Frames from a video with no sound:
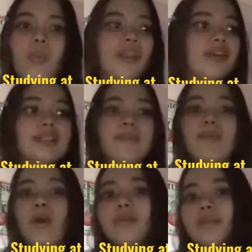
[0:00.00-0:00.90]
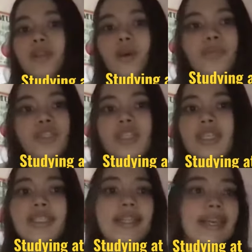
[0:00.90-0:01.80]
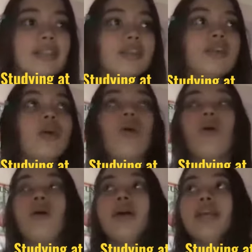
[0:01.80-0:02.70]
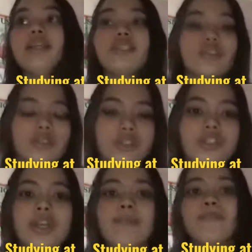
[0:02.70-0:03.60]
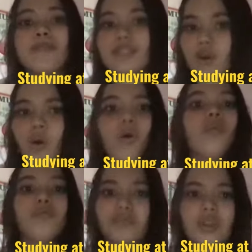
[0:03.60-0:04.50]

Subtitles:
whether it's employment opportunities later or internships or